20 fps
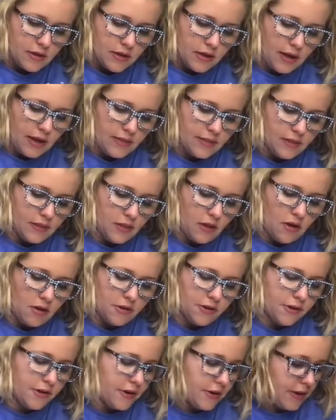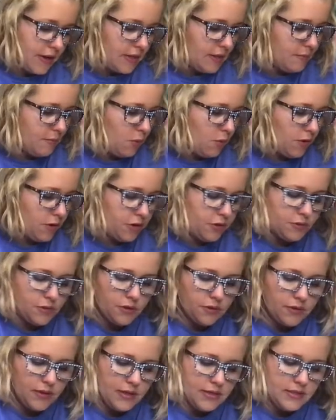And the longer and the more you
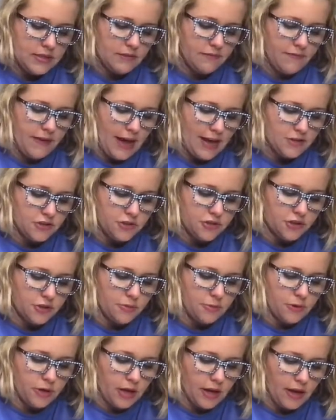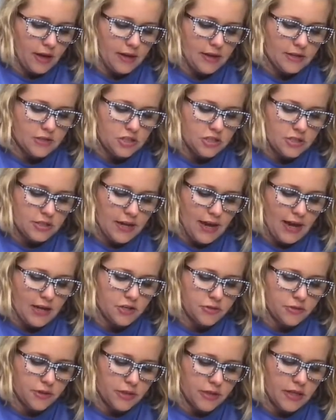do this, the faster you will get. It just
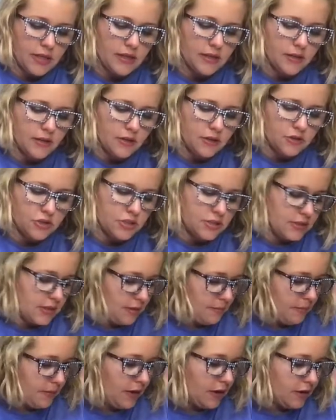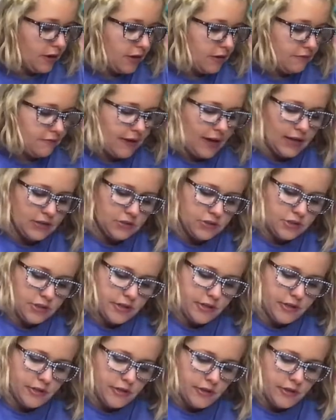naturally, you just get better and faster.